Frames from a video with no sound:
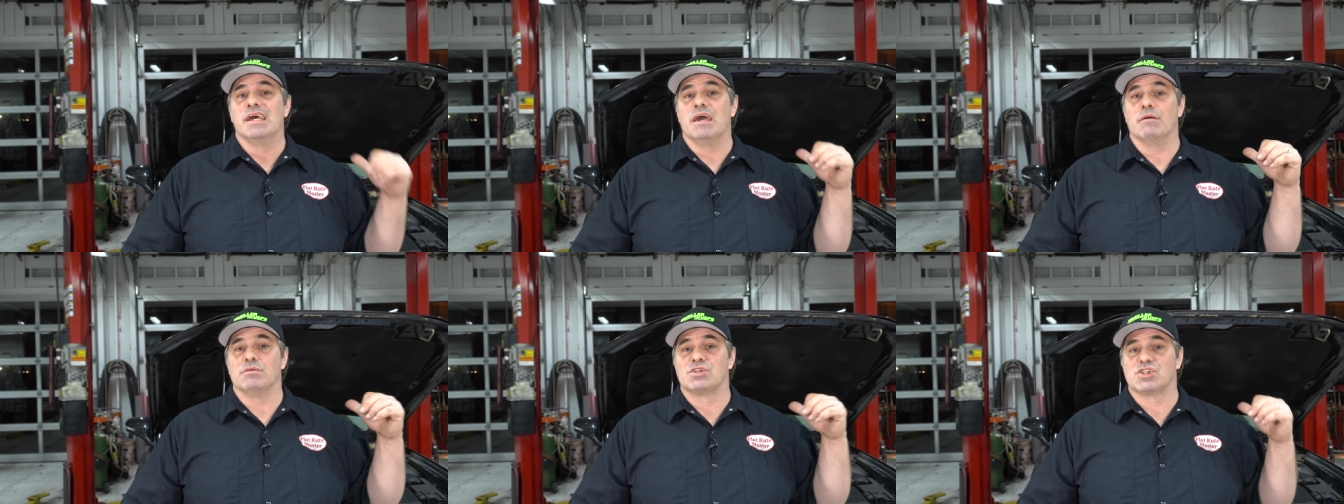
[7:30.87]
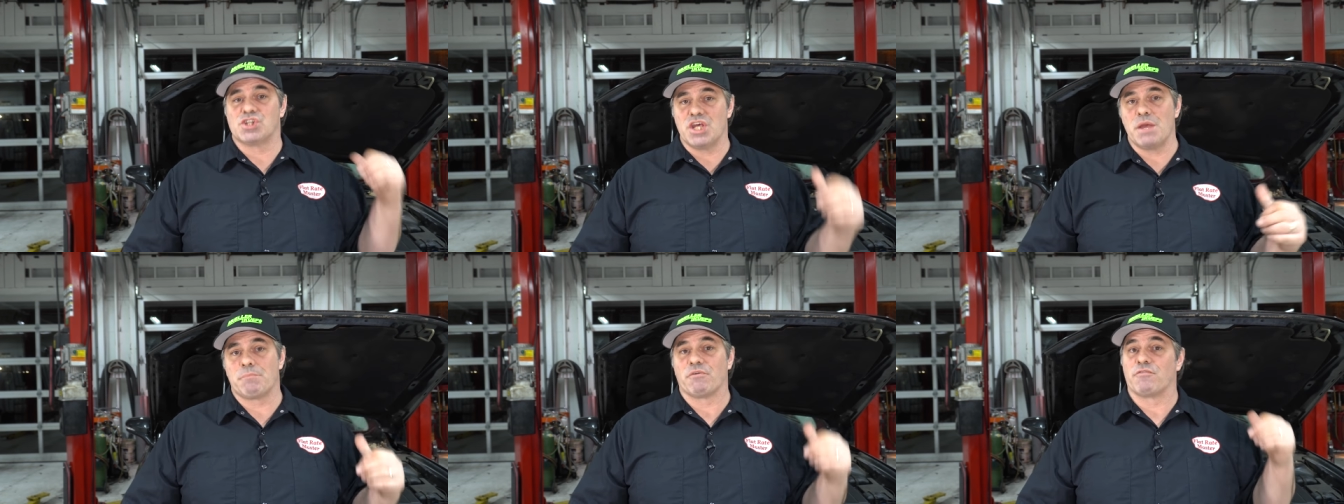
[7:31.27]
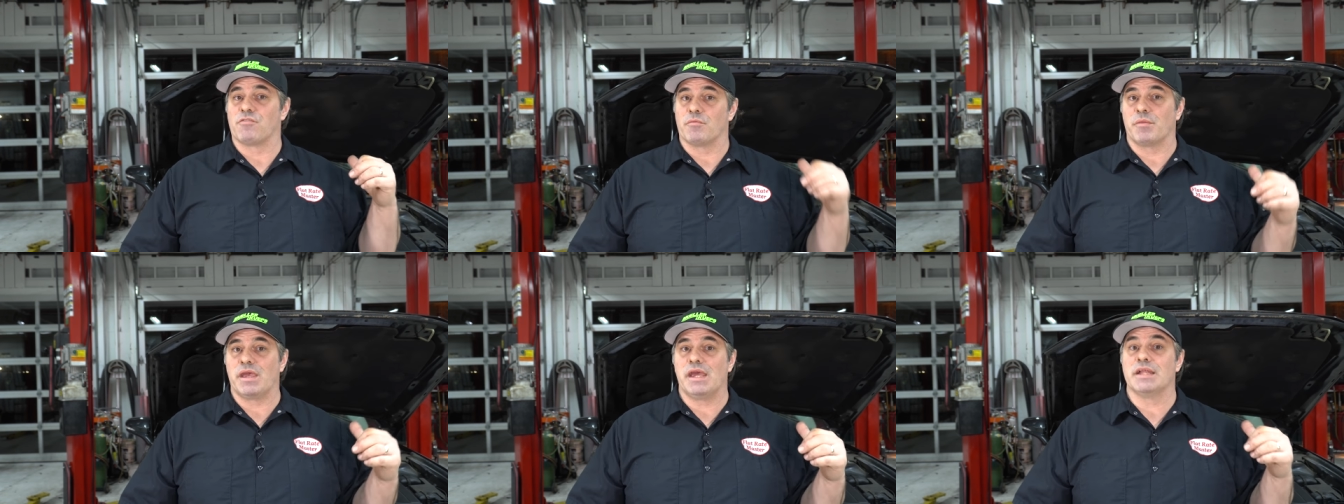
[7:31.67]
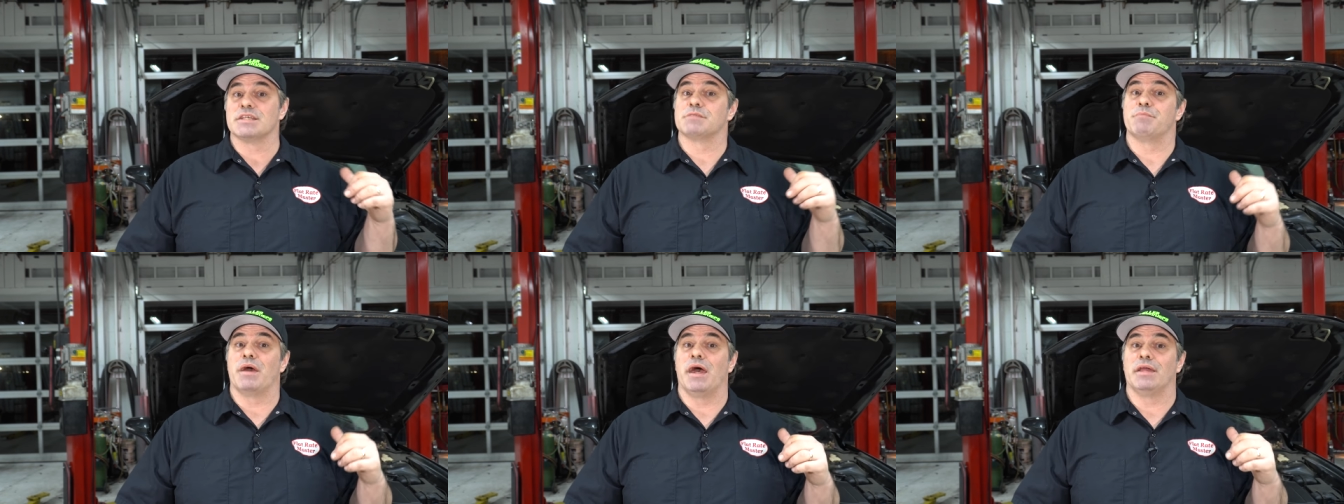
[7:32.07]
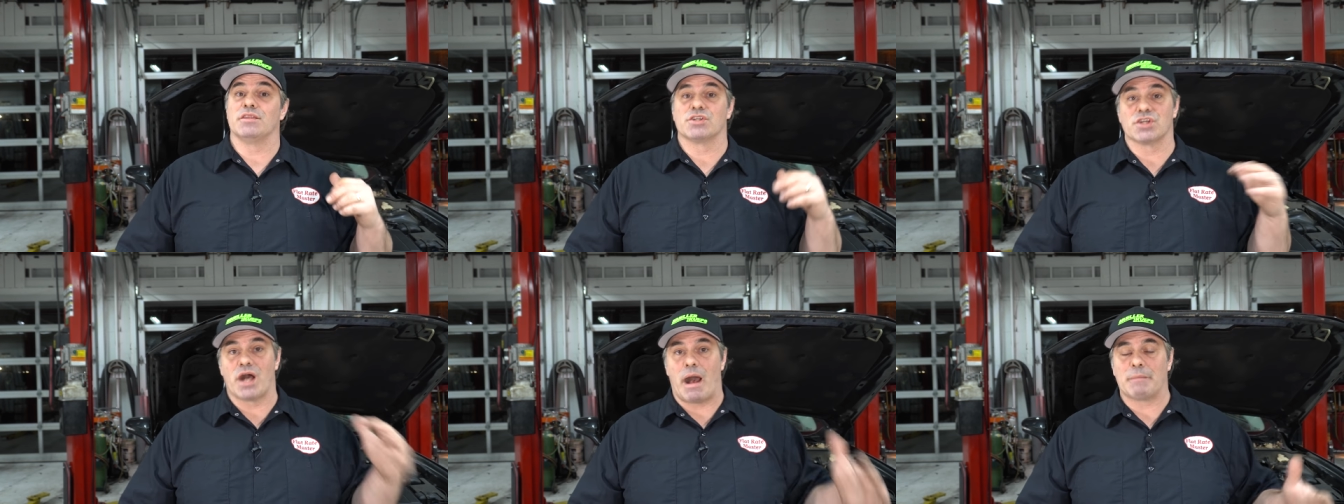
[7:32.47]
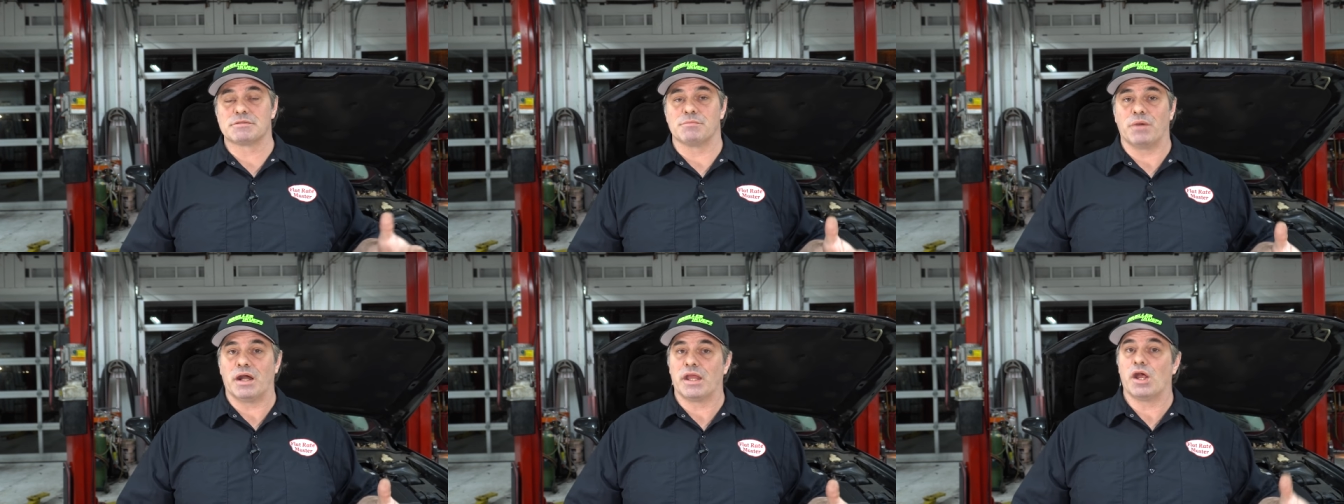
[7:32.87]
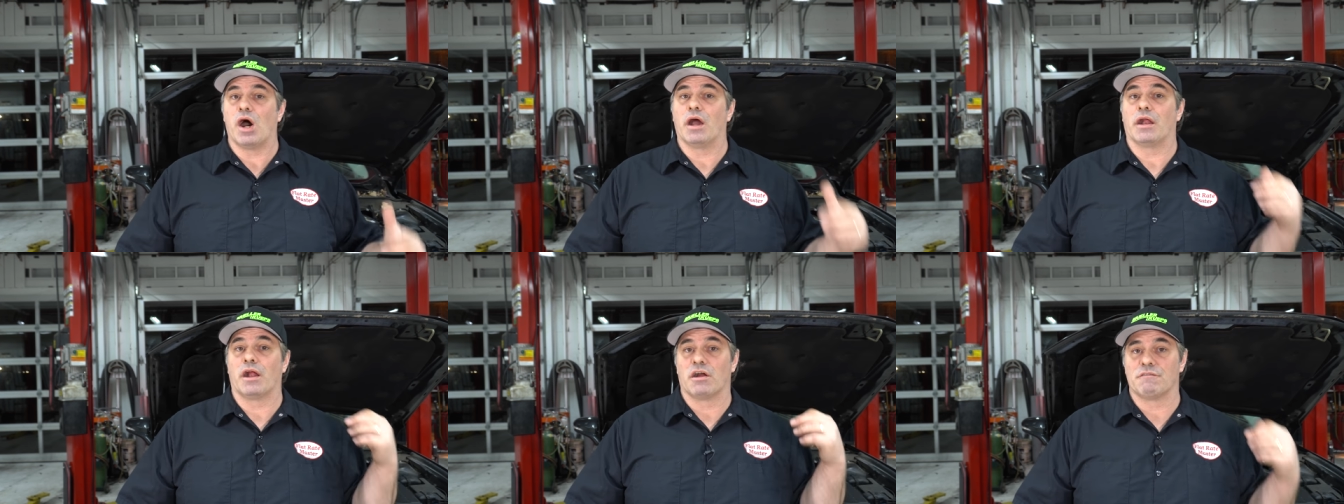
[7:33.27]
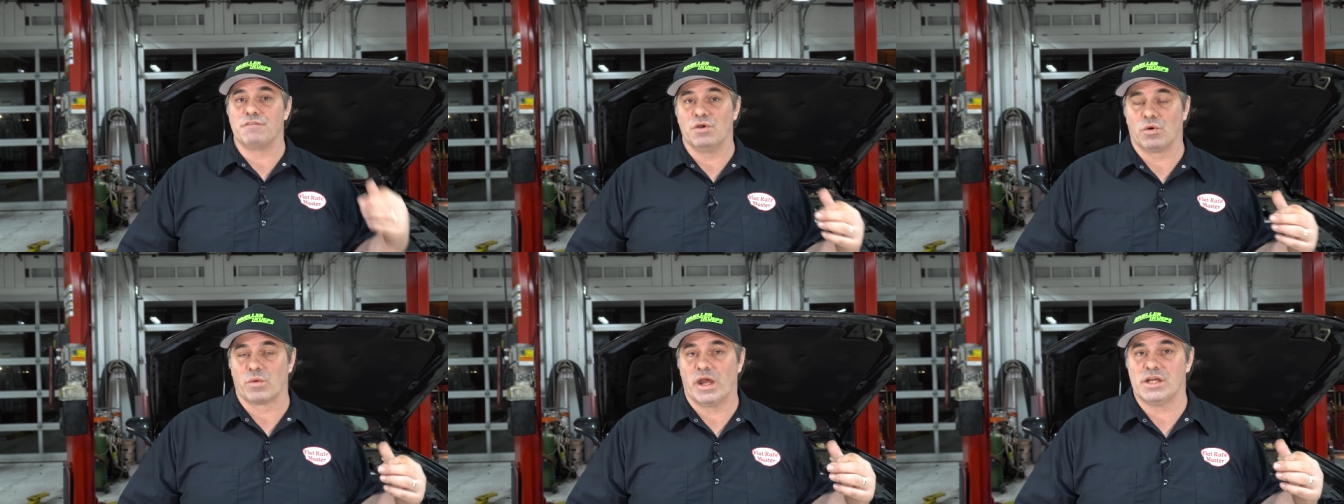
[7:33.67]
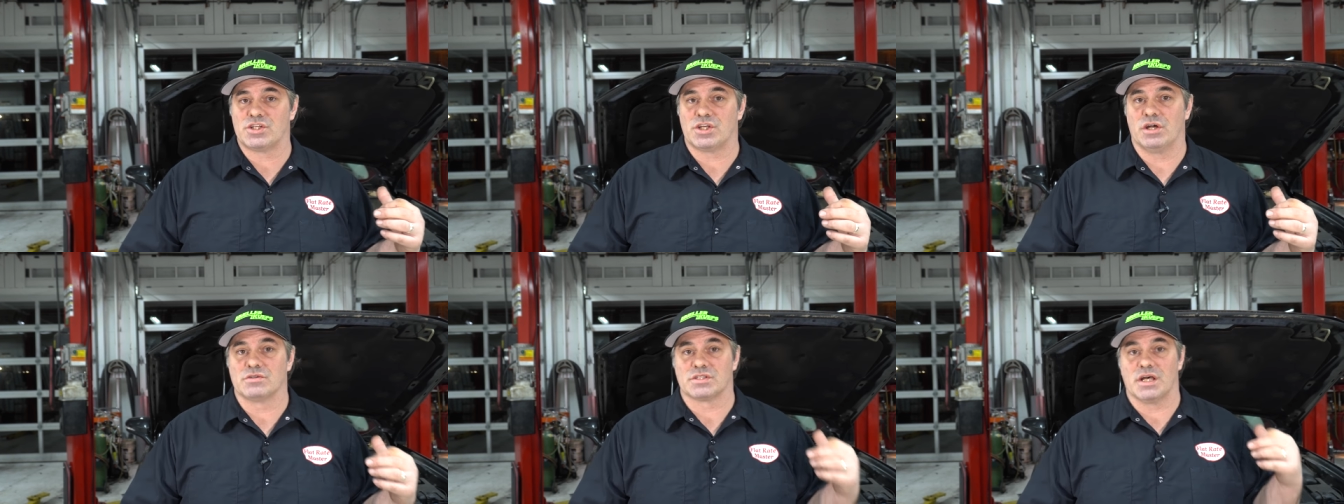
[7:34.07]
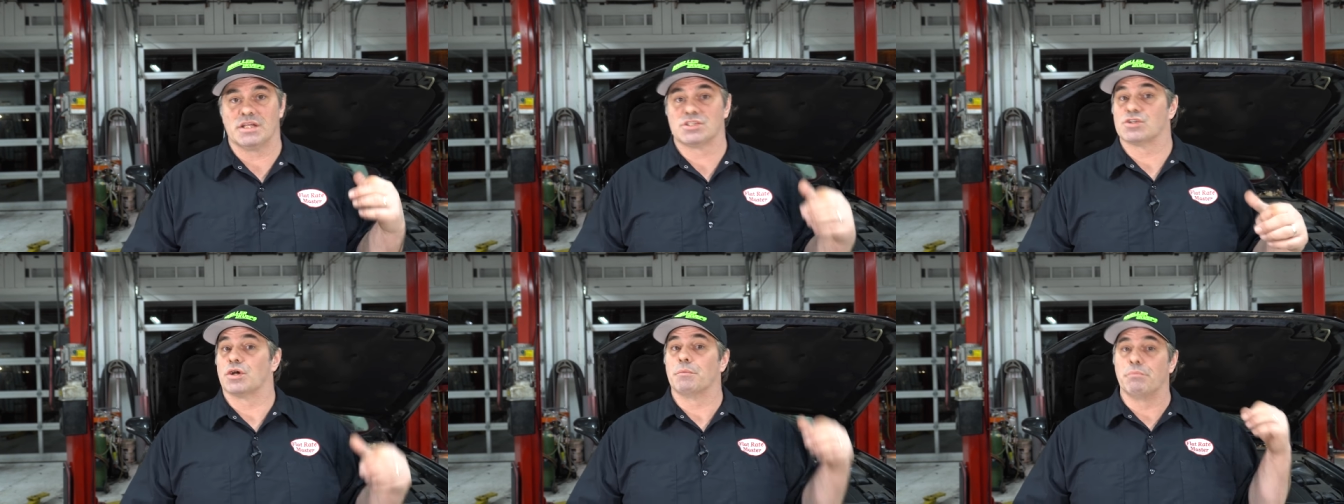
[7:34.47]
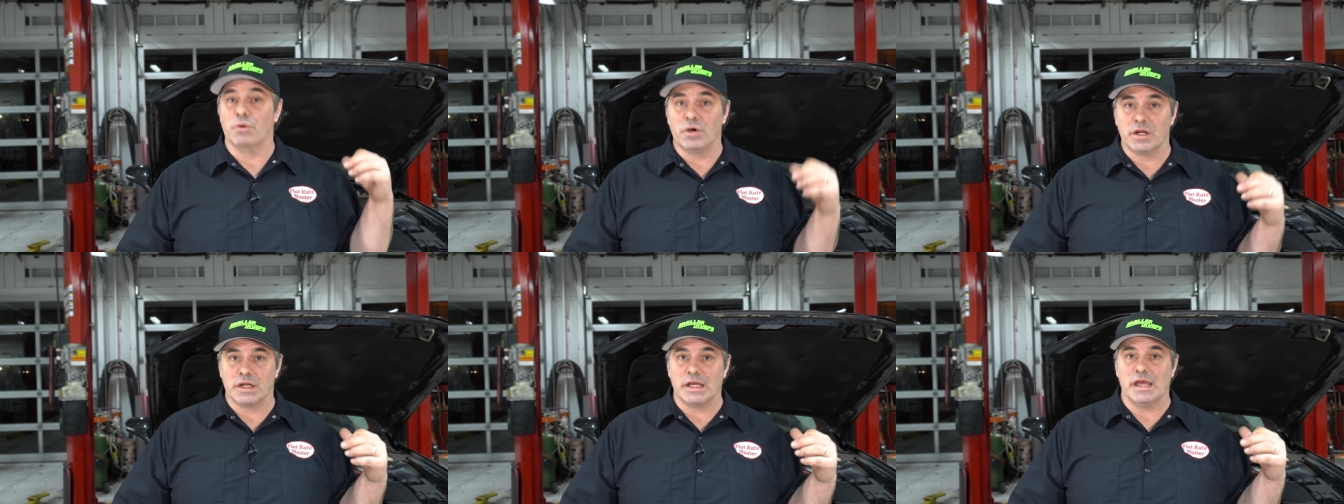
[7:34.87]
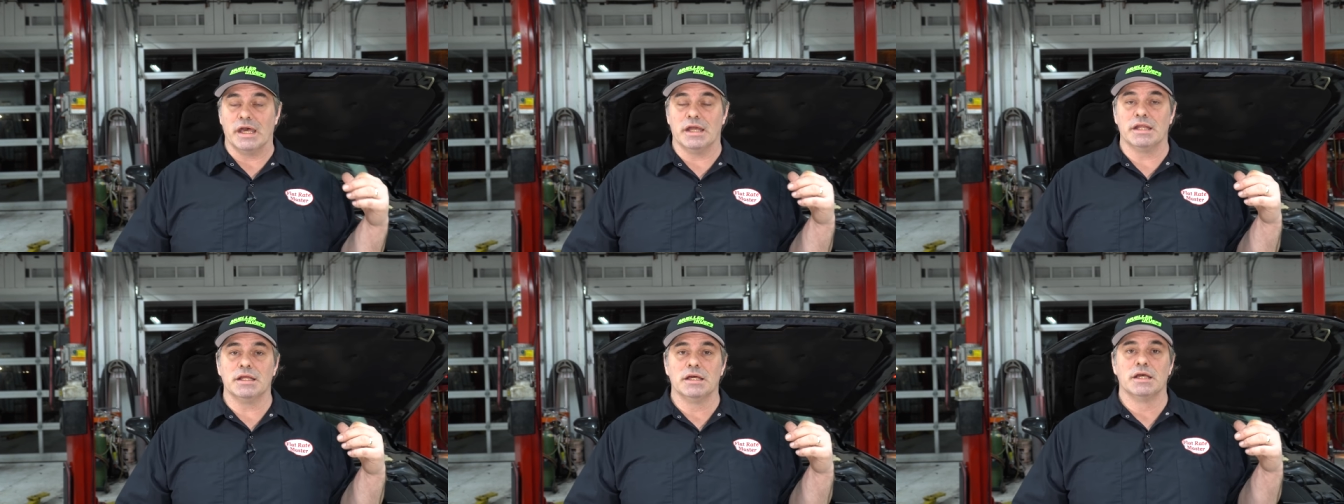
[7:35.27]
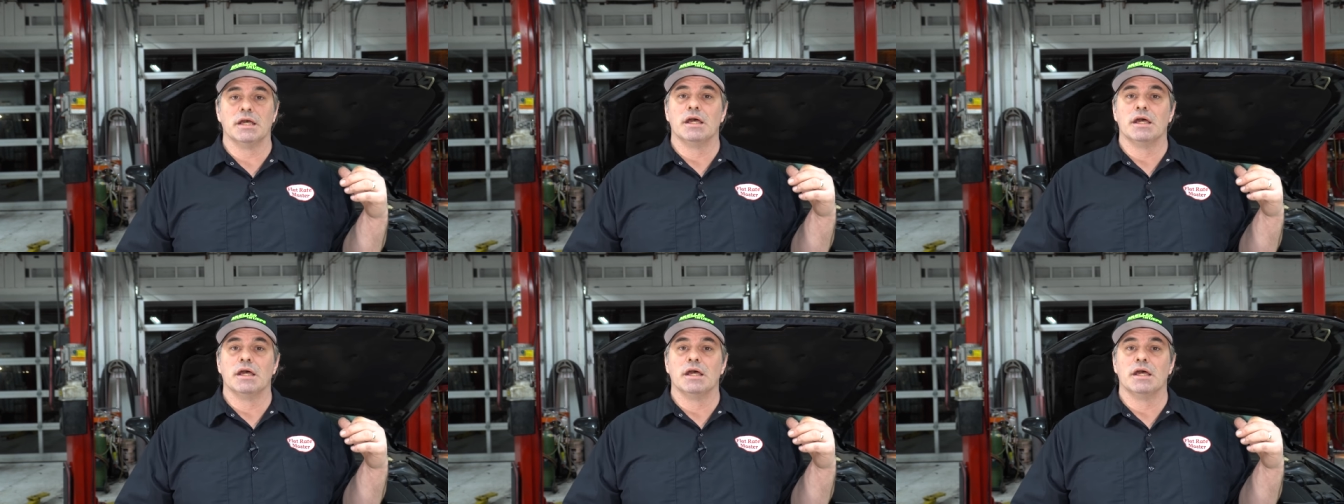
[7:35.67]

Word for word: it was cheaper for me to spend the shop's money on an air-fuel ratio sensor and put it in